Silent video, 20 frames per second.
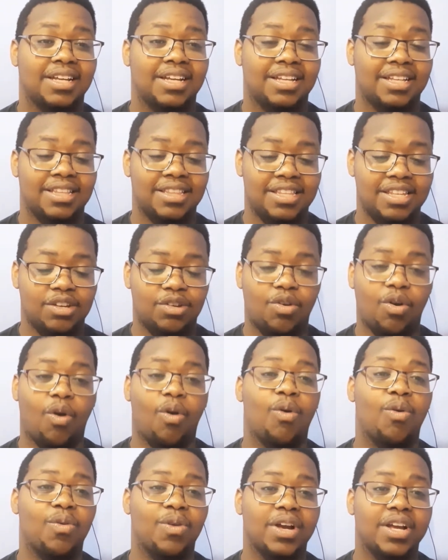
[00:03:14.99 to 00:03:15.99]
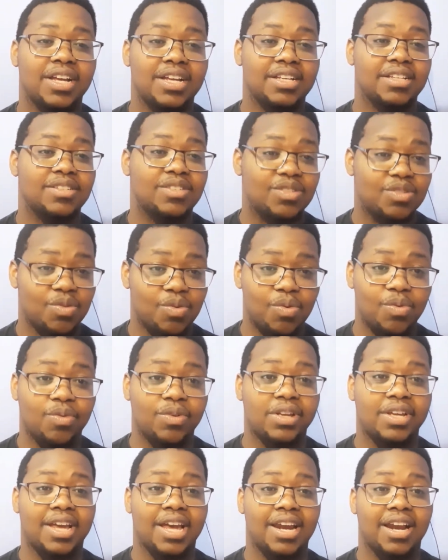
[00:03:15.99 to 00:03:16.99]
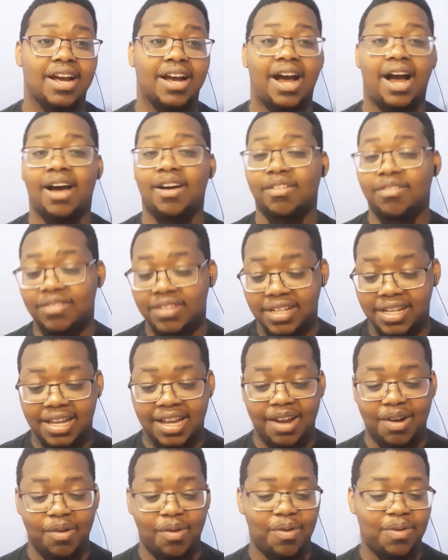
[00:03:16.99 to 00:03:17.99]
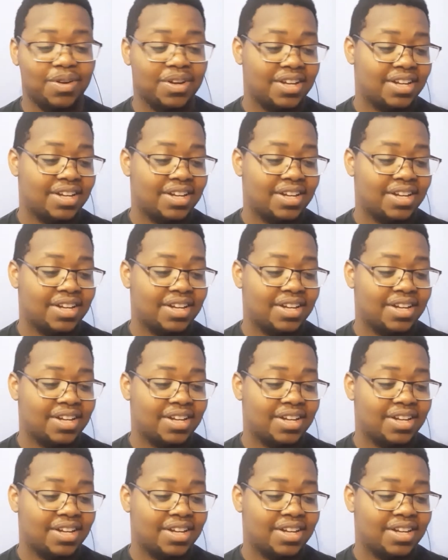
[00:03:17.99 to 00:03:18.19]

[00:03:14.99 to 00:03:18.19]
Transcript: the goal is to get her out of the ghetto.